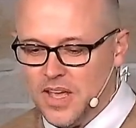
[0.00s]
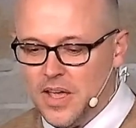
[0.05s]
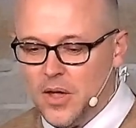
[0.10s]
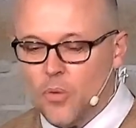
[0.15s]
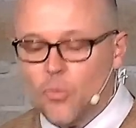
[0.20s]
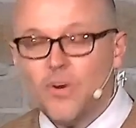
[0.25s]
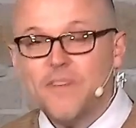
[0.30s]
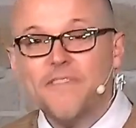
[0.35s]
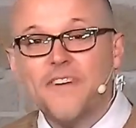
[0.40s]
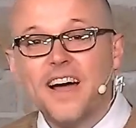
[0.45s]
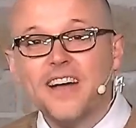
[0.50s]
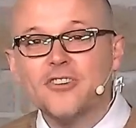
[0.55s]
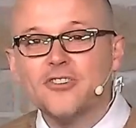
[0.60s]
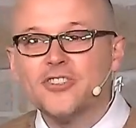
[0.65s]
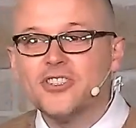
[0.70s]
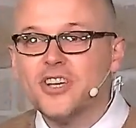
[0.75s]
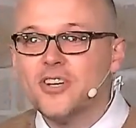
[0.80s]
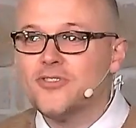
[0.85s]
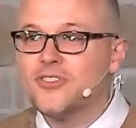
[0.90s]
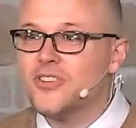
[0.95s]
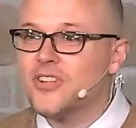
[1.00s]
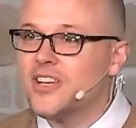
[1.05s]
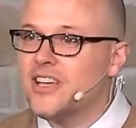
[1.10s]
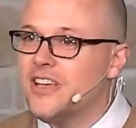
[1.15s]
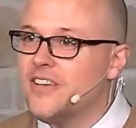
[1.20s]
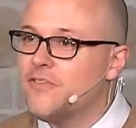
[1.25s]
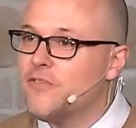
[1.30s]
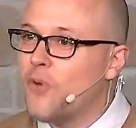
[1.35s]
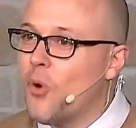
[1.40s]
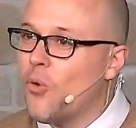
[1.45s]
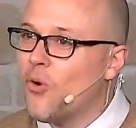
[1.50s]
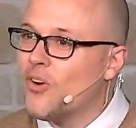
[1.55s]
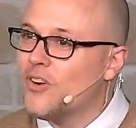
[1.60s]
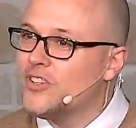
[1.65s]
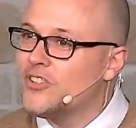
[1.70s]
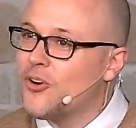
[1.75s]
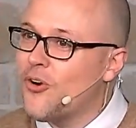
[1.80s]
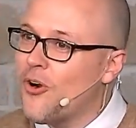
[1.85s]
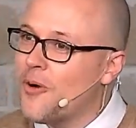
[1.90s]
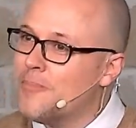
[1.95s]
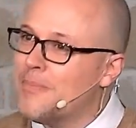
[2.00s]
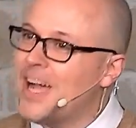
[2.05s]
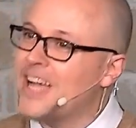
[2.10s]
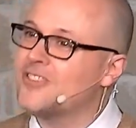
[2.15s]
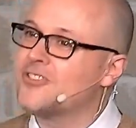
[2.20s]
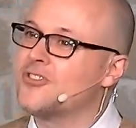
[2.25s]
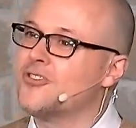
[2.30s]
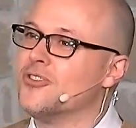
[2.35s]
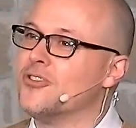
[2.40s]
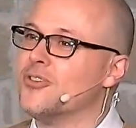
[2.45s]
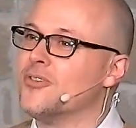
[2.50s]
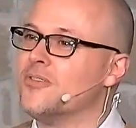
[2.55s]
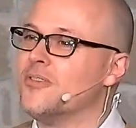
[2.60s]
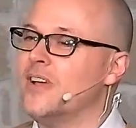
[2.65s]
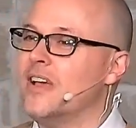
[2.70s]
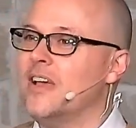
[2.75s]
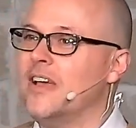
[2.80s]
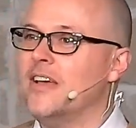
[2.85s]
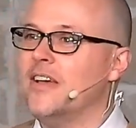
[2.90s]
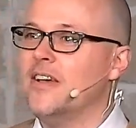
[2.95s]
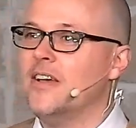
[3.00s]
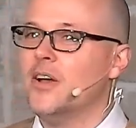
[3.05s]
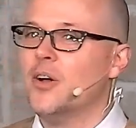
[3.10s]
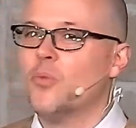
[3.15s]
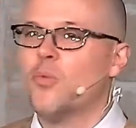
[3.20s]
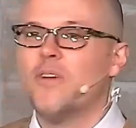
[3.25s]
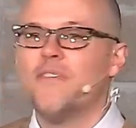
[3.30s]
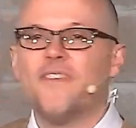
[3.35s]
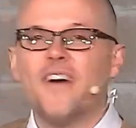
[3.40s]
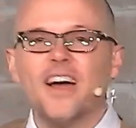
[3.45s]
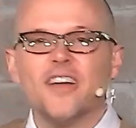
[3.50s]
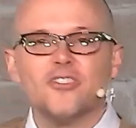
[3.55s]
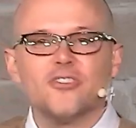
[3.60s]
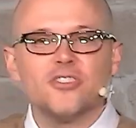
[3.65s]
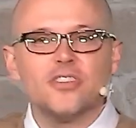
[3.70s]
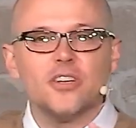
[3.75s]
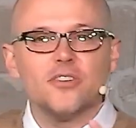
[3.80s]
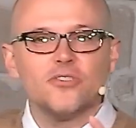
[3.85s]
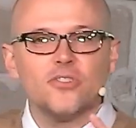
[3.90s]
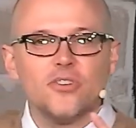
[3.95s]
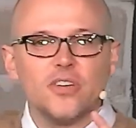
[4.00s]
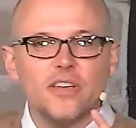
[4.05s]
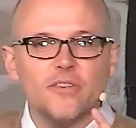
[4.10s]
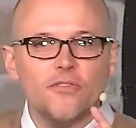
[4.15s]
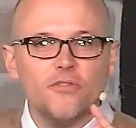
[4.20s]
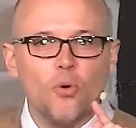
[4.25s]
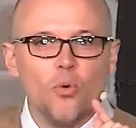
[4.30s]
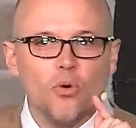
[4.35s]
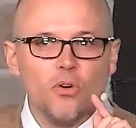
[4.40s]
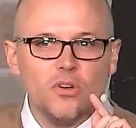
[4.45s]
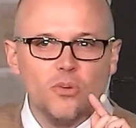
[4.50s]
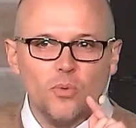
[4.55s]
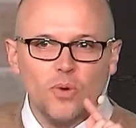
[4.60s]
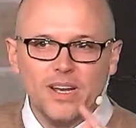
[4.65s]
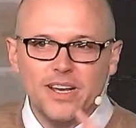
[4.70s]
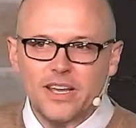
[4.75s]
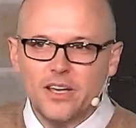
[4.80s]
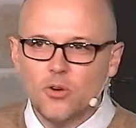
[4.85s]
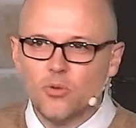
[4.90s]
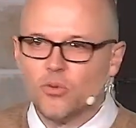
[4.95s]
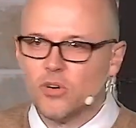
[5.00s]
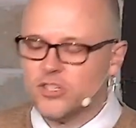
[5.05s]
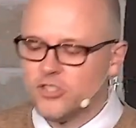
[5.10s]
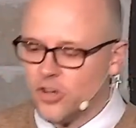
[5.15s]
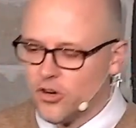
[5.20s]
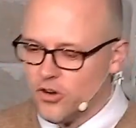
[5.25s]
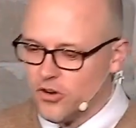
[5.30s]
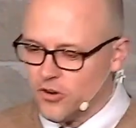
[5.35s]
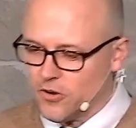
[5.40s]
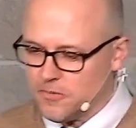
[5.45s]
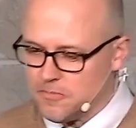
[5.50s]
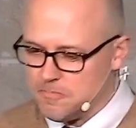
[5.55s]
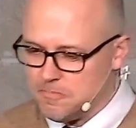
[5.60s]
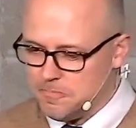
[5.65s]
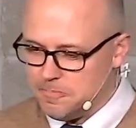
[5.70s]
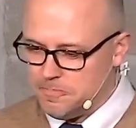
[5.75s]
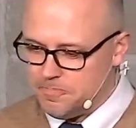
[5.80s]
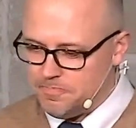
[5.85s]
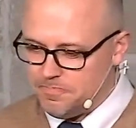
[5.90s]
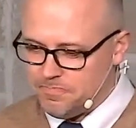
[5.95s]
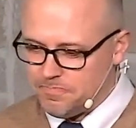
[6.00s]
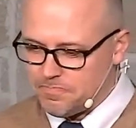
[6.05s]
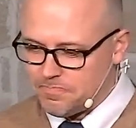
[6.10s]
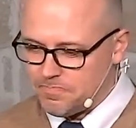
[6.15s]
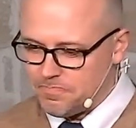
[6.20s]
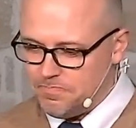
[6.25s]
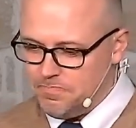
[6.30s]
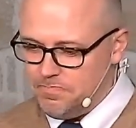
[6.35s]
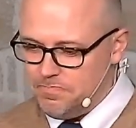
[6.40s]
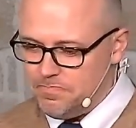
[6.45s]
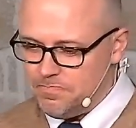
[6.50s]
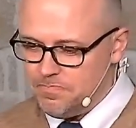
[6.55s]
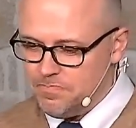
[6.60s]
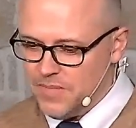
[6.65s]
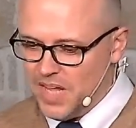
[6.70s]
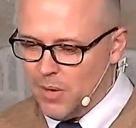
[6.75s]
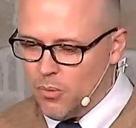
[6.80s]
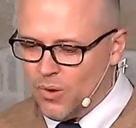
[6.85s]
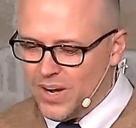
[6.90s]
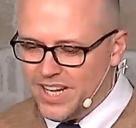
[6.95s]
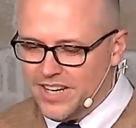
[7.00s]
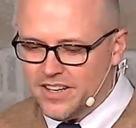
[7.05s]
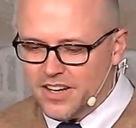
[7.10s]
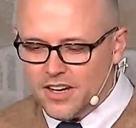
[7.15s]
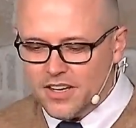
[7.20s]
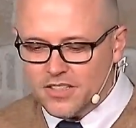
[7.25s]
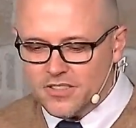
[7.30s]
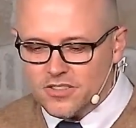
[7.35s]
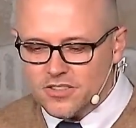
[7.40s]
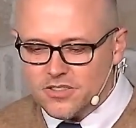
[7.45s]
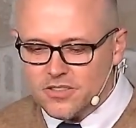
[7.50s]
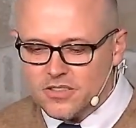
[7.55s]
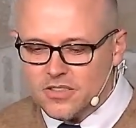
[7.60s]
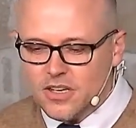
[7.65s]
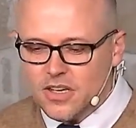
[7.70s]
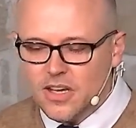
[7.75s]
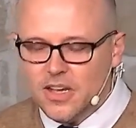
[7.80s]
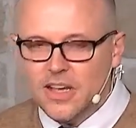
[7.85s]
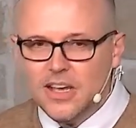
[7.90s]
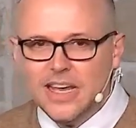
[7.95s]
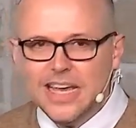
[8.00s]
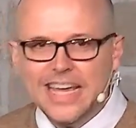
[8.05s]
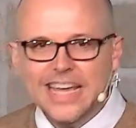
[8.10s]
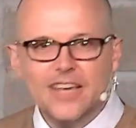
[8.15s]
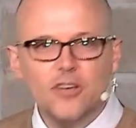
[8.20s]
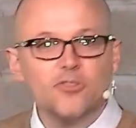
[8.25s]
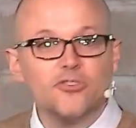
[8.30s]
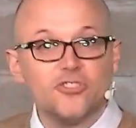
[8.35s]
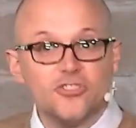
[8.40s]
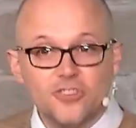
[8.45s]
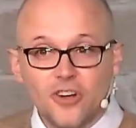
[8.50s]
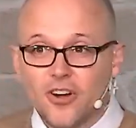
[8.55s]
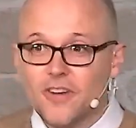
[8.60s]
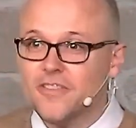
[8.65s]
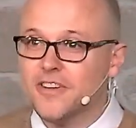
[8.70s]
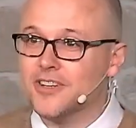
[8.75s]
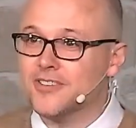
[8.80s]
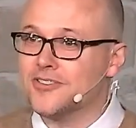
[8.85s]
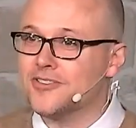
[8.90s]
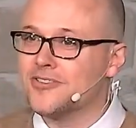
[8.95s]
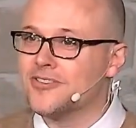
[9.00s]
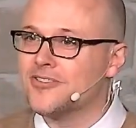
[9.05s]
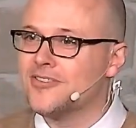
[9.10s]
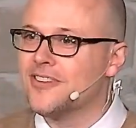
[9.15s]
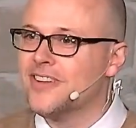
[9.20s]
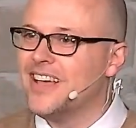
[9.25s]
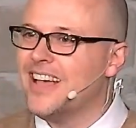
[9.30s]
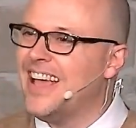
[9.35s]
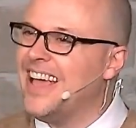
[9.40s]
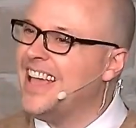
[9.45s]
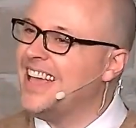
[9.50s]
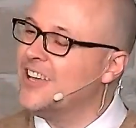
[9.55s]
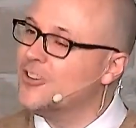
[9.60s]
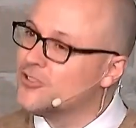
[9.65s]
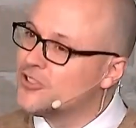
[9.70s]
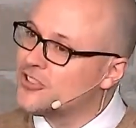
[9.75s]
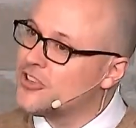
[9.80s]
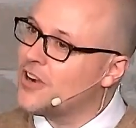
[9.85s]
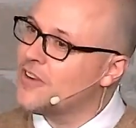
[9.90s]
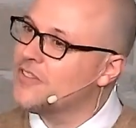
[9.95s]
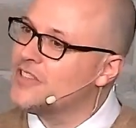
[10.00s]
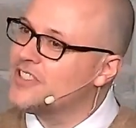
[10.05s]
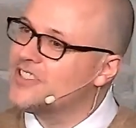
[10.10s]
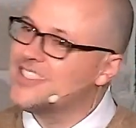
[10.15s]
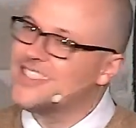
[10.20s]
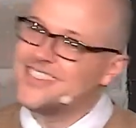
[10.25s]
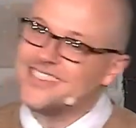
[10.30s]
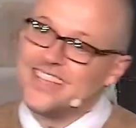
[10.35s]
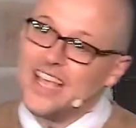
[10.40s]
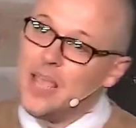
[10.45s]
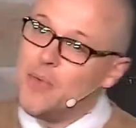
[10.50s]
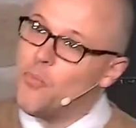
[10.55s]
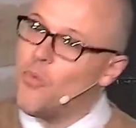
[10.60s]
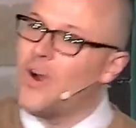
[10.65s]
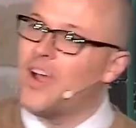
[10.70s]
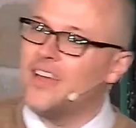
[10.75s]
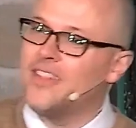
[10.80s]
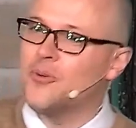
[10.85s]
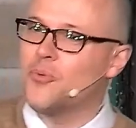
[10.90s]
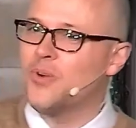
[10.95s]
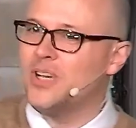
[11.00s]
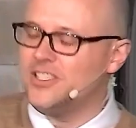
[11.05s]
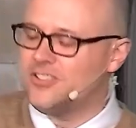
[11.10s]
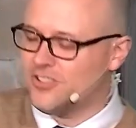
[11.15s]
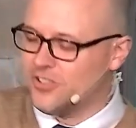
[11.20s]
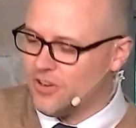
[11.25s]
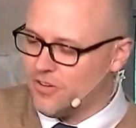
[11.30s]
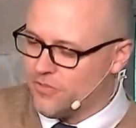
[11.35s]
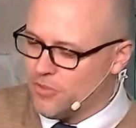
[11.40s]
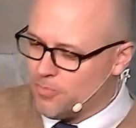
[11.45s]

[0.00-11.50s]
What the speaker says: We find ourselves looking forward to our Master. We find ourselves looking forward to when he'll return. And when he does, he'll serve us. He'll serve us the same way that we serve the